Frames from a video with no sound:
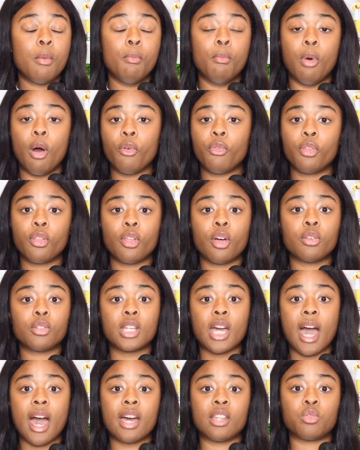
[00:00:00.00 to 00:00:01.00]
Both of
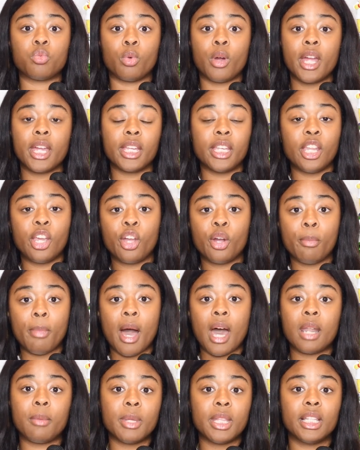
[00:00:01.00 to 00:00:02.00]
those guys rank near
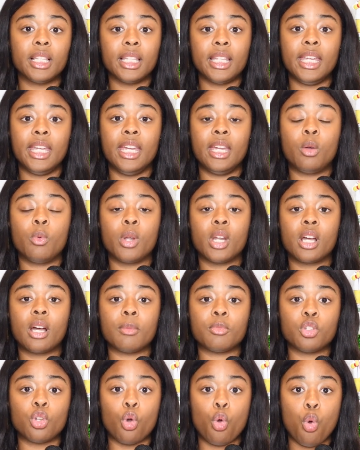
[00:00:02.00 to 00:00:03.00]
bottom in the league when it
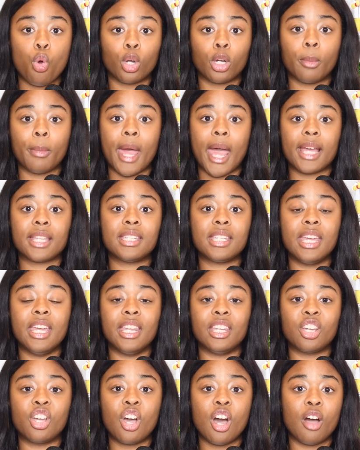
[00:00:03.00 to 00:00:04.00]
comes to cornerbacks
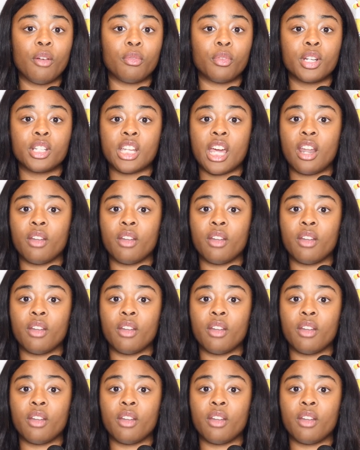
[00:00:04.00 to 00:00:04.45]
in coverage.